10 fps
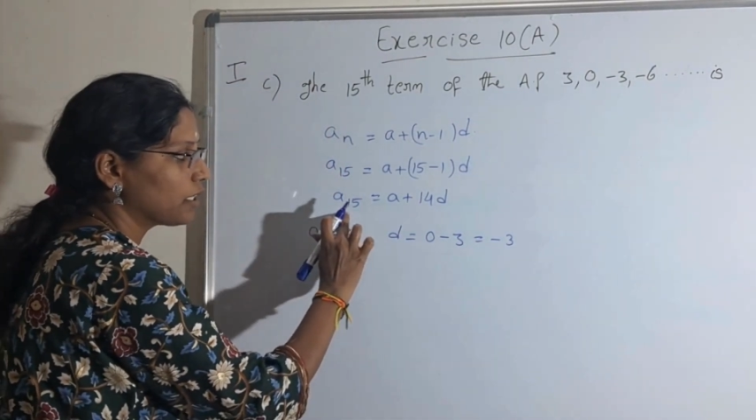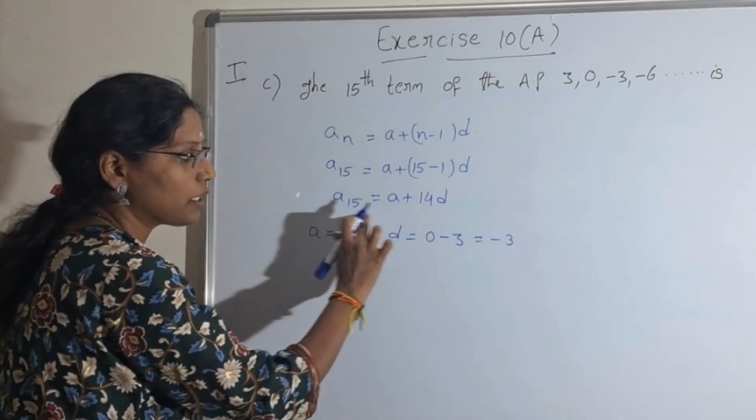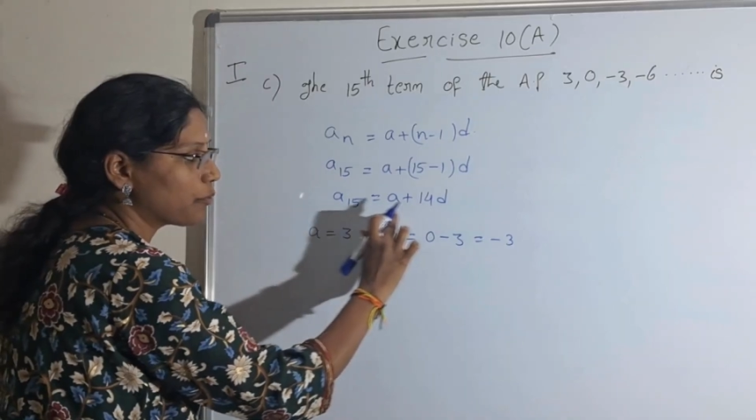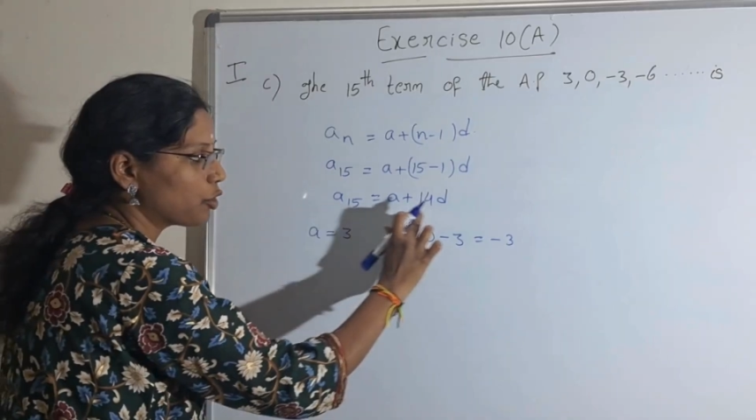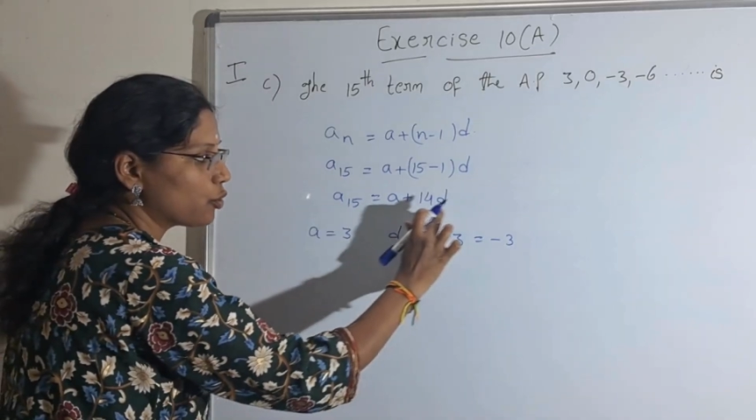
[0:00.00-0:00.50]

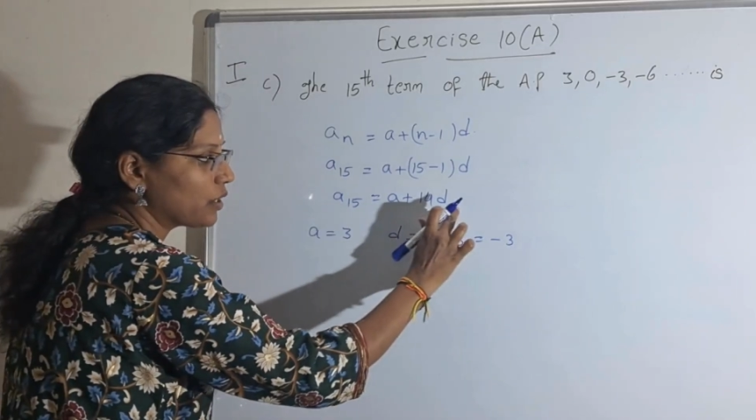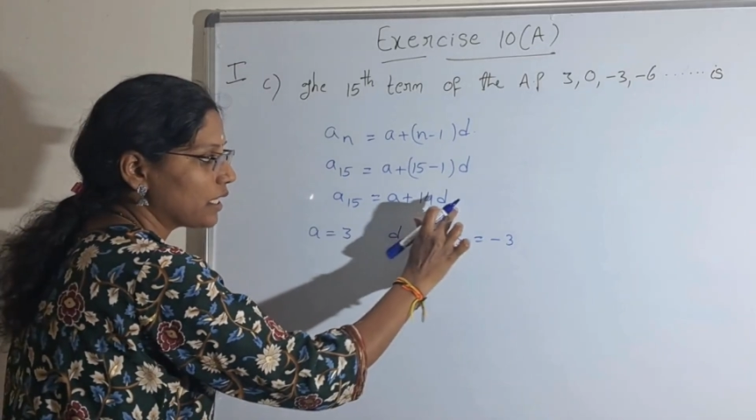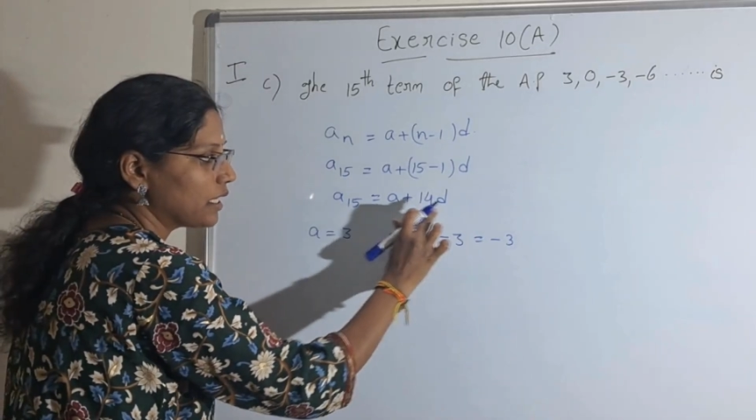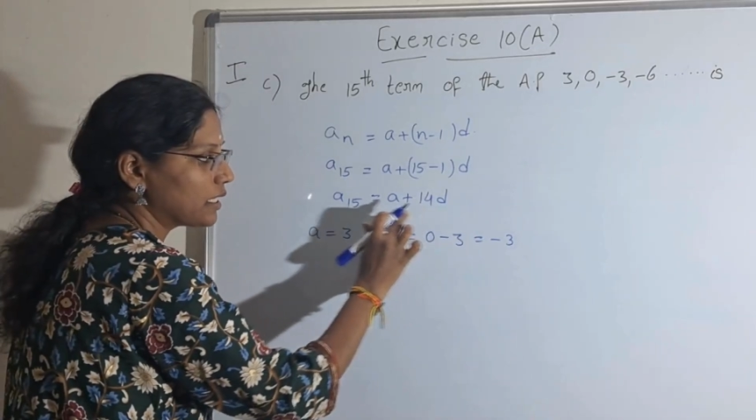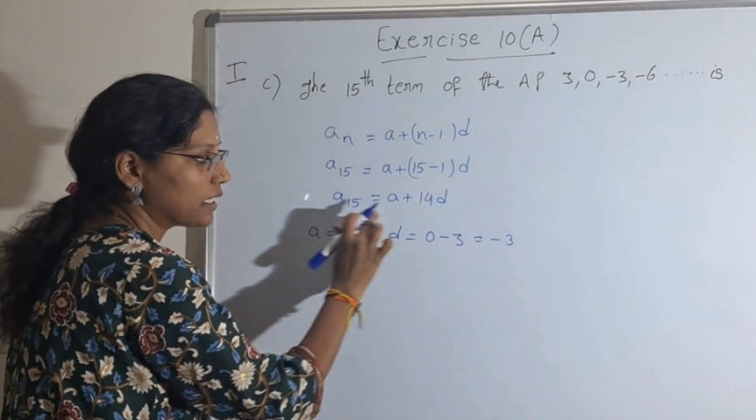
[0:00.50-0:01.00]
Substitute
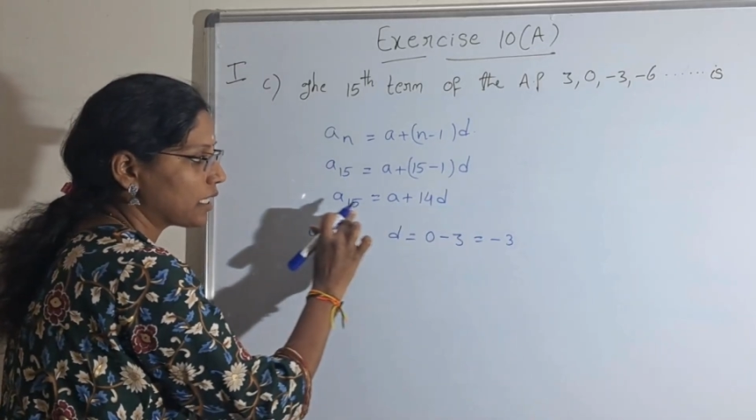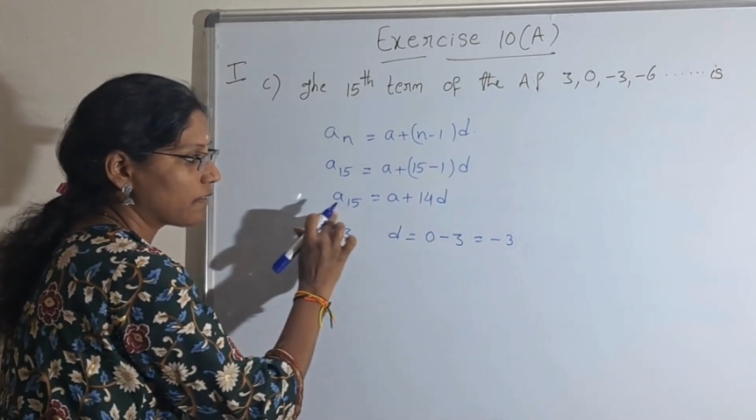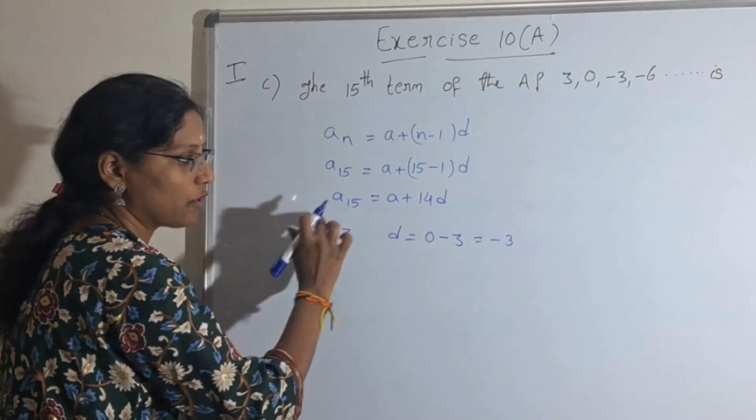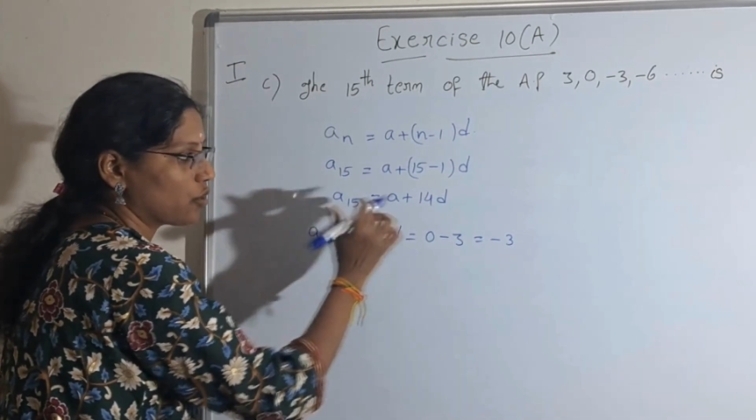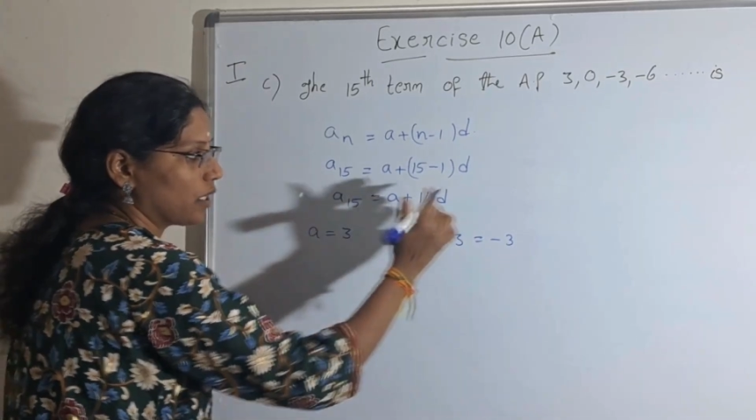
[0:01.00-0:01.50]
in this
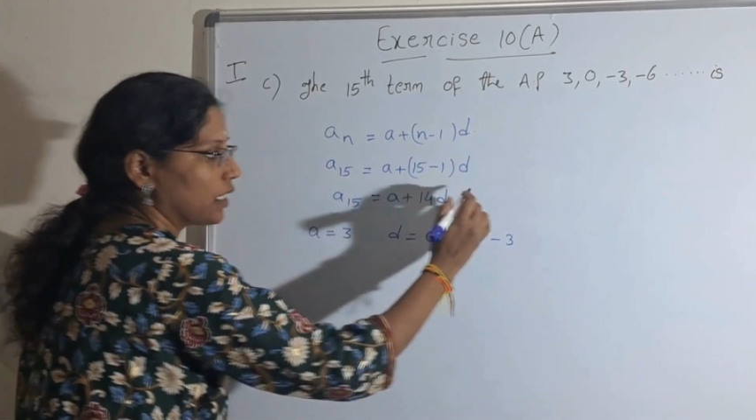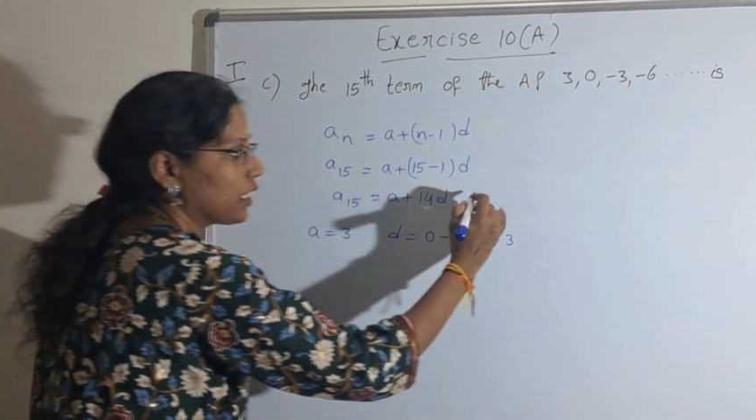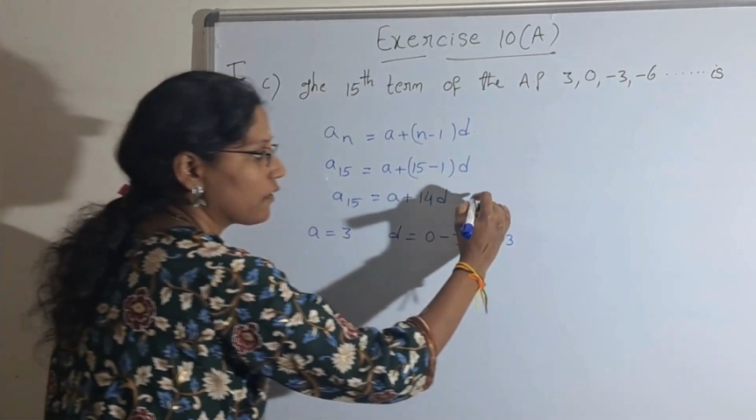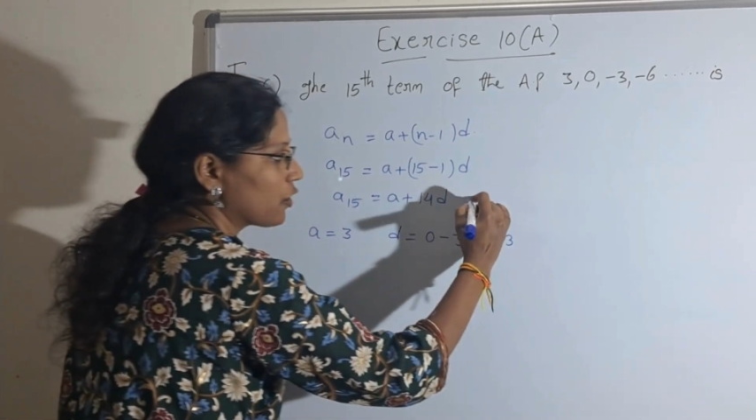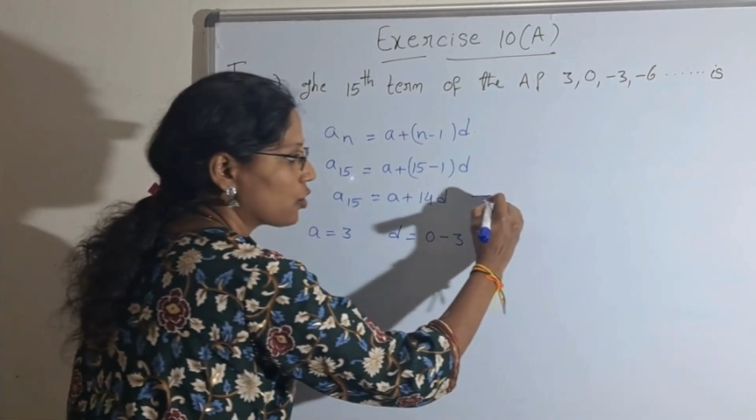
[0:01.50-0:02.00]
equation.
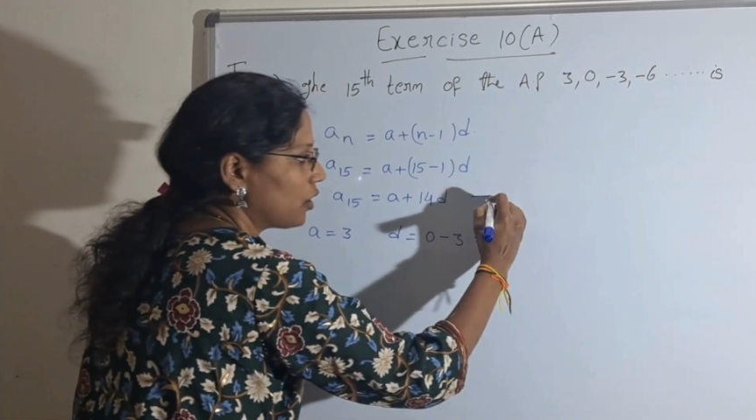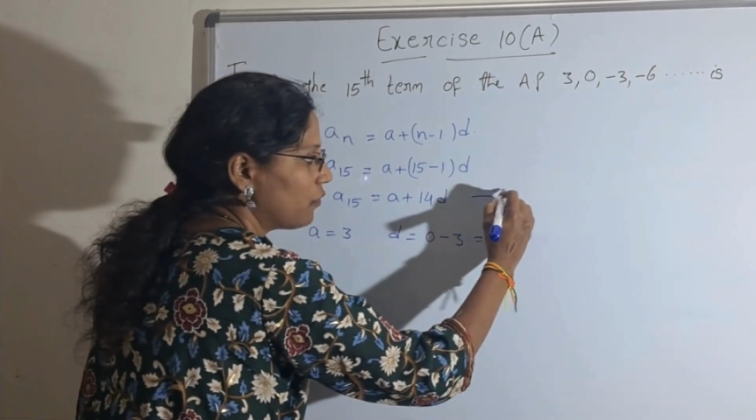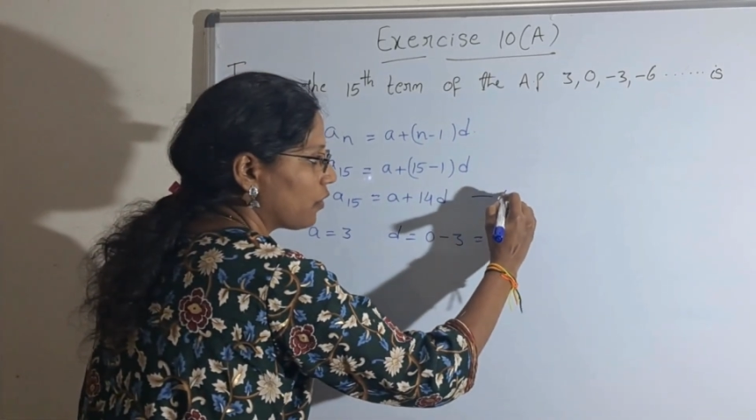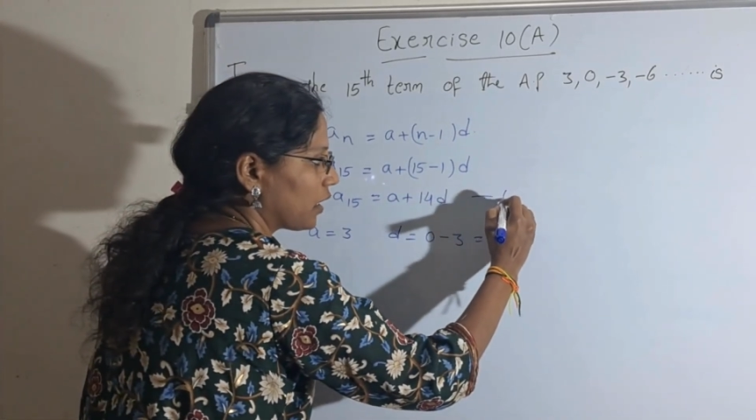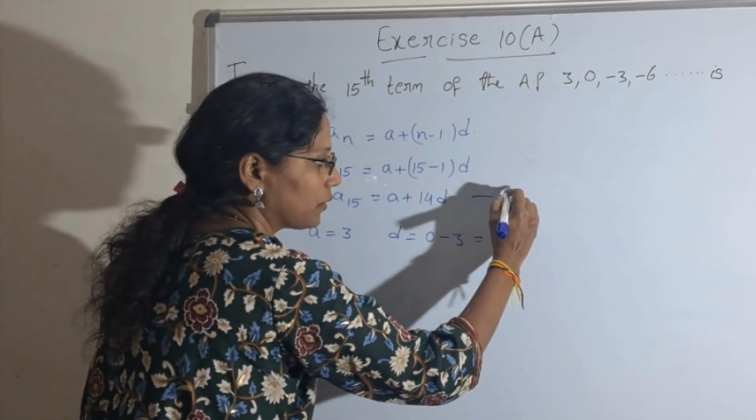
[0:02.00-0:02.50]

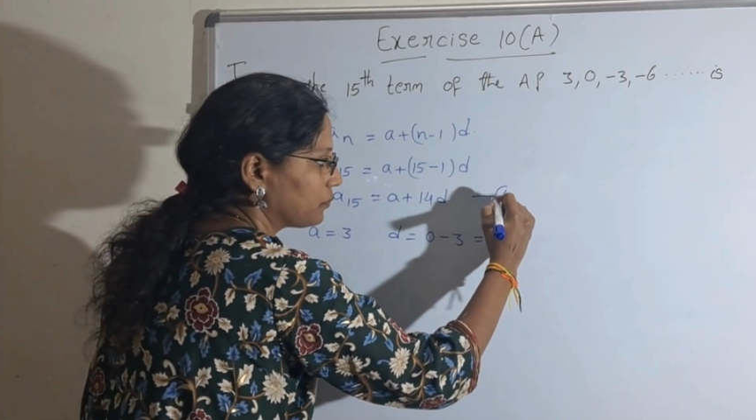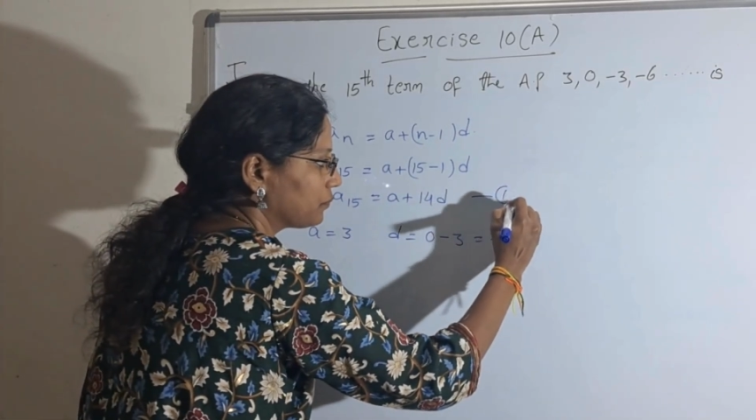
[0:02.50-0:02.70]
Equation 1.